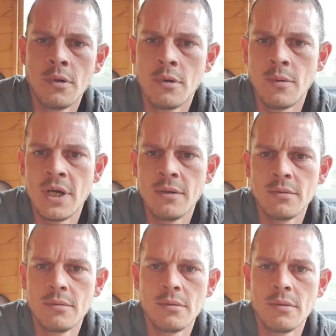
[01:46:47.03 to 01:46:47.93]
Where,
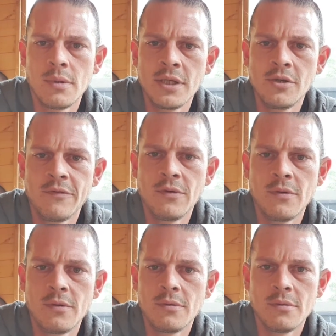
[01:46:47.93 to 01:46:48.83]
where's the other,
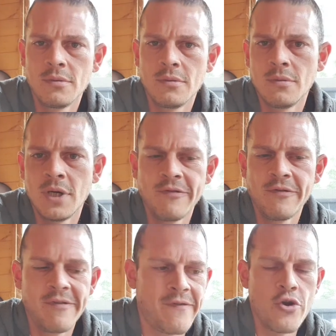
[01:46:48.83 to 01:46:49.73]
where's the other
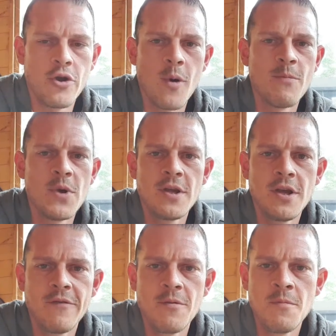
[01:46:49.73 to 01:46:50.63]
31 million
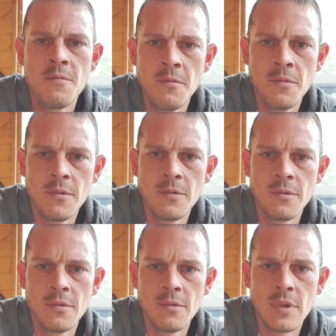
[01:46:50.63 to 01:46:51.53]
of them?
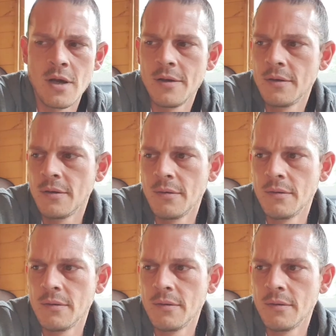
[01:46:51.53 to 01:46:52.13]
Like,